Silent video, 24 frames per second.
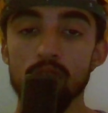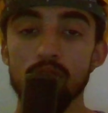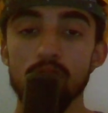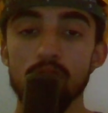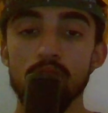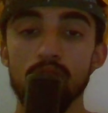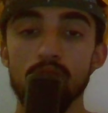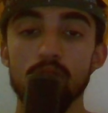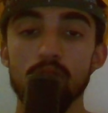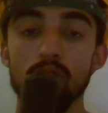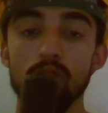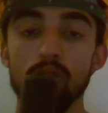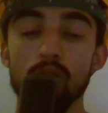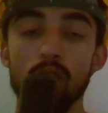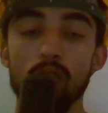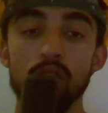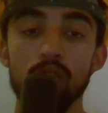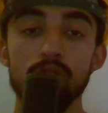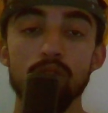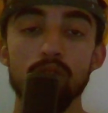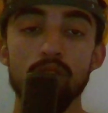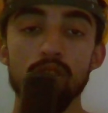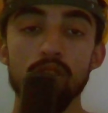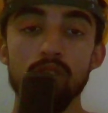
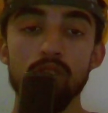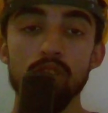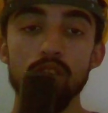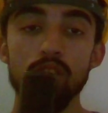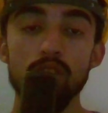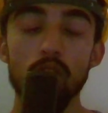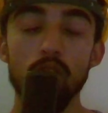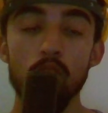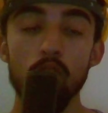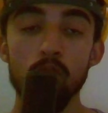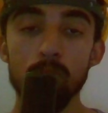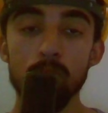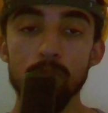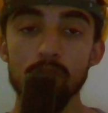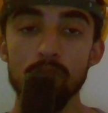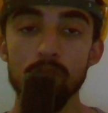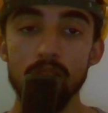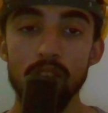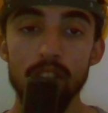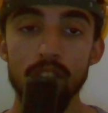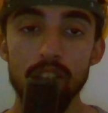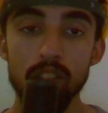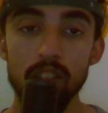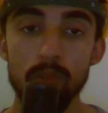As you can see, Homer's
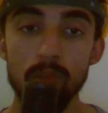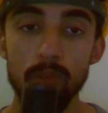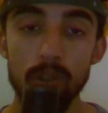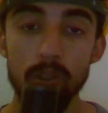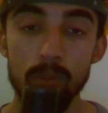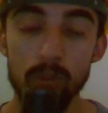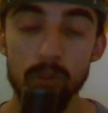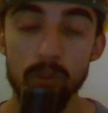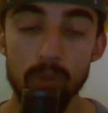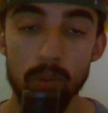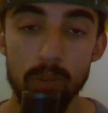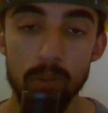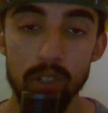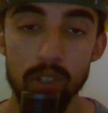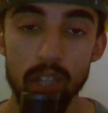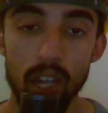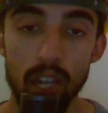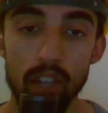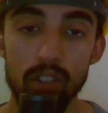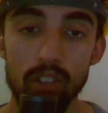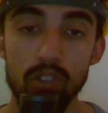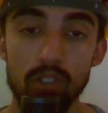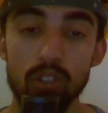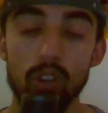laser beams from his
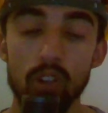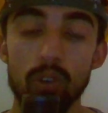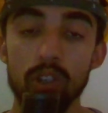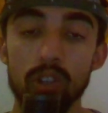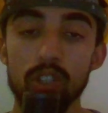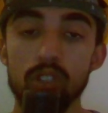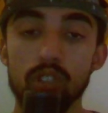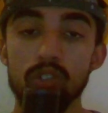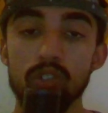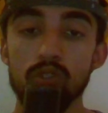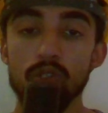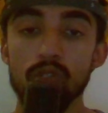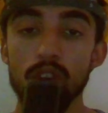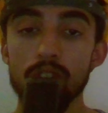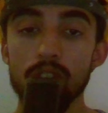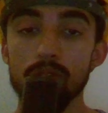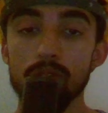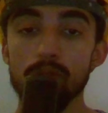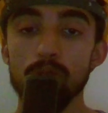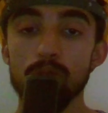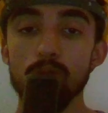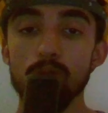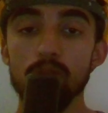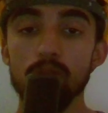eyes are going straight
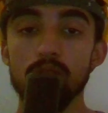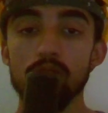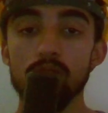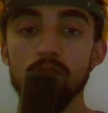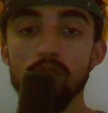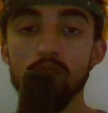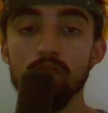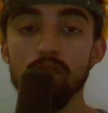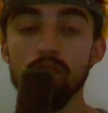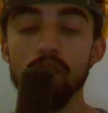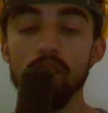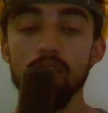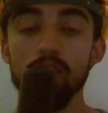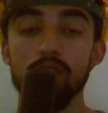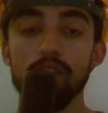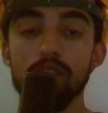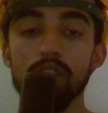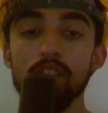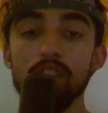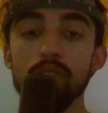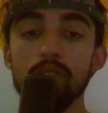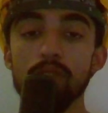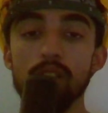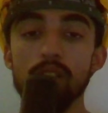through his son's head,
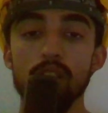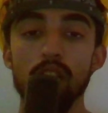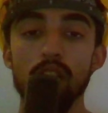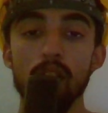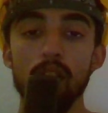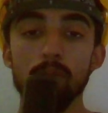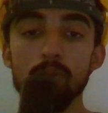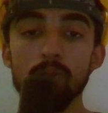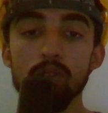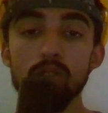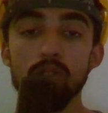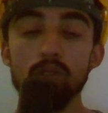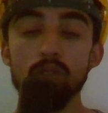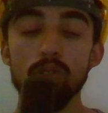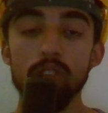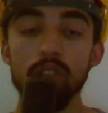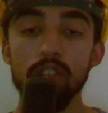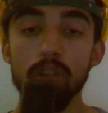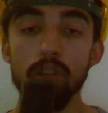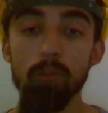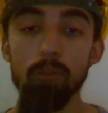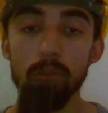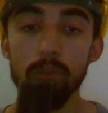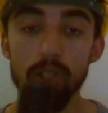leaving it
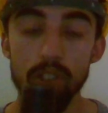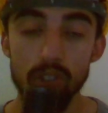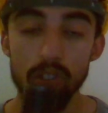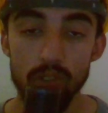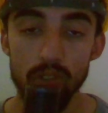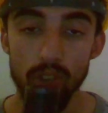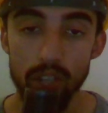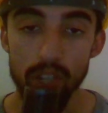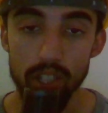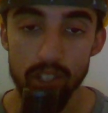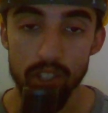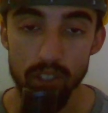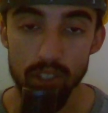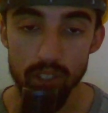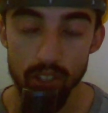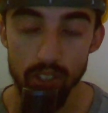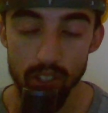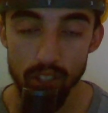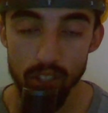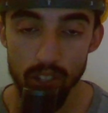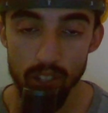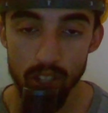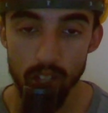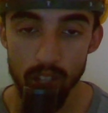absolutely obliterated.
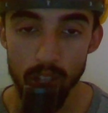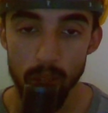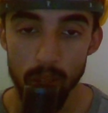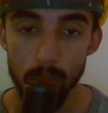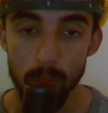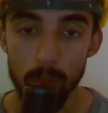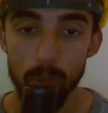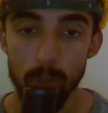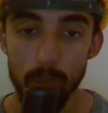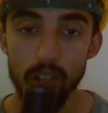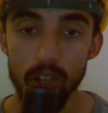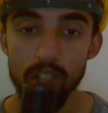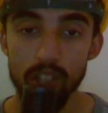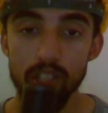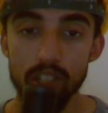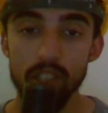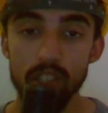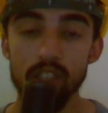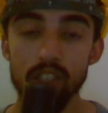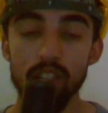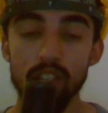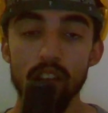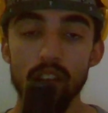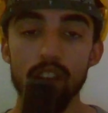Blood is
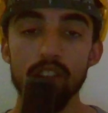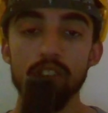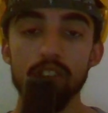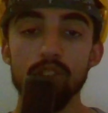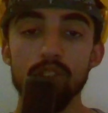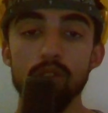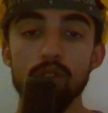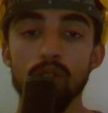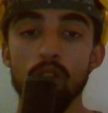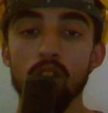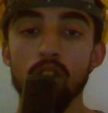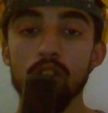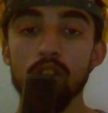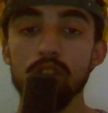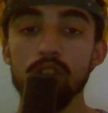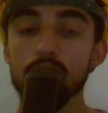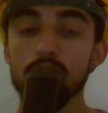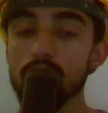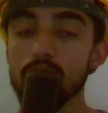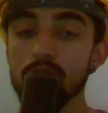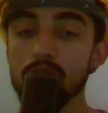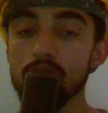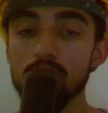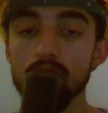scattered. You can't
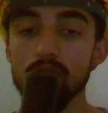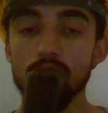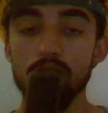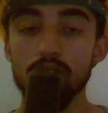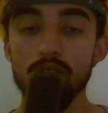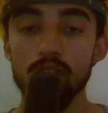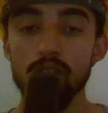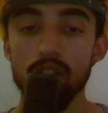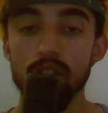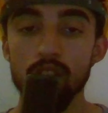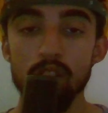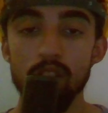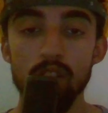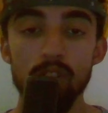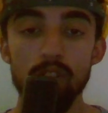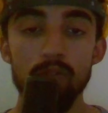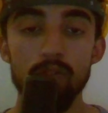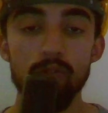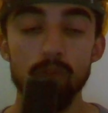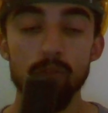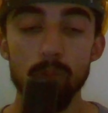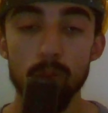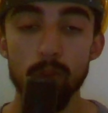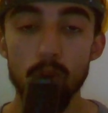even see
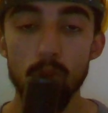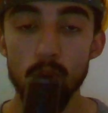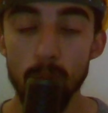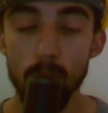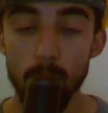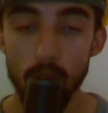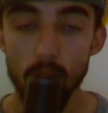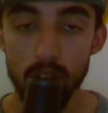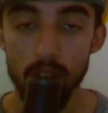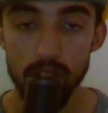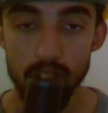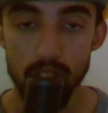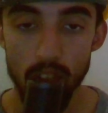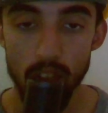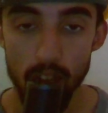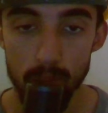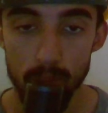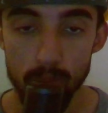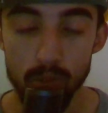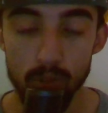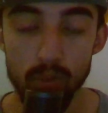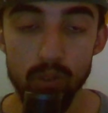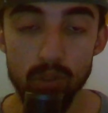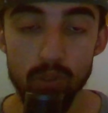poor Bart's
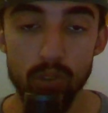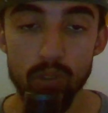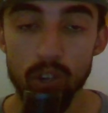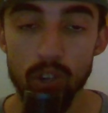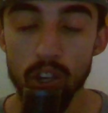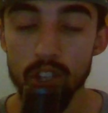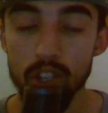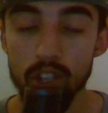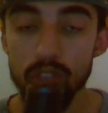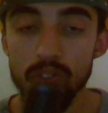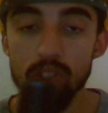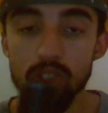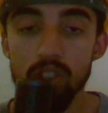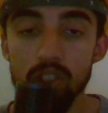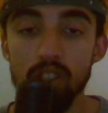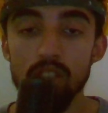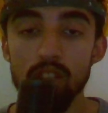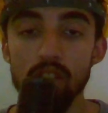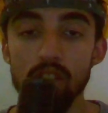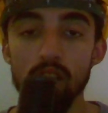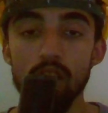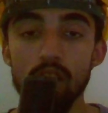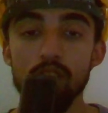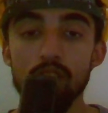eyeballs. You can't even see
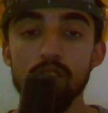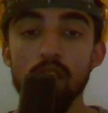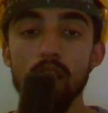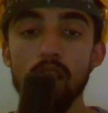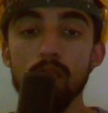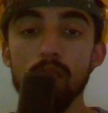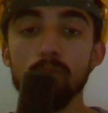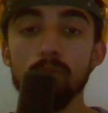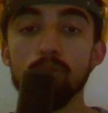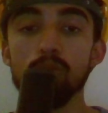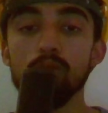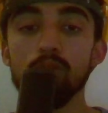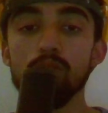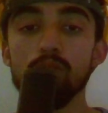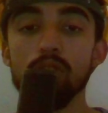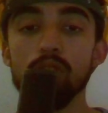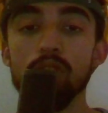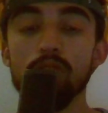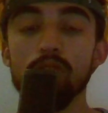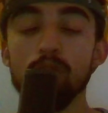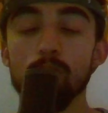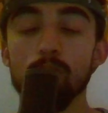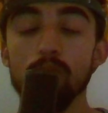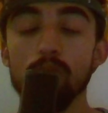the guy's eyeballs.
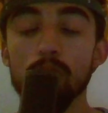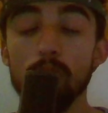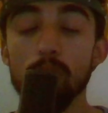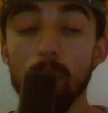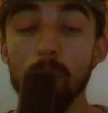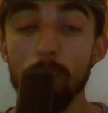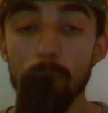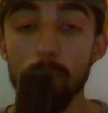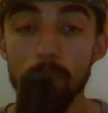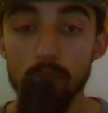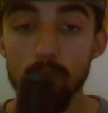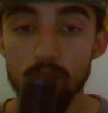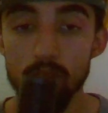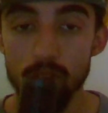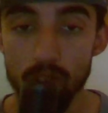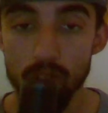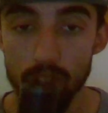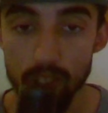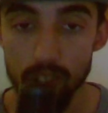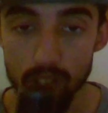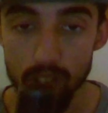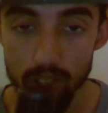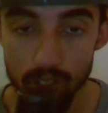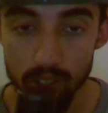They've been
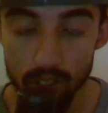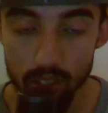obliterated.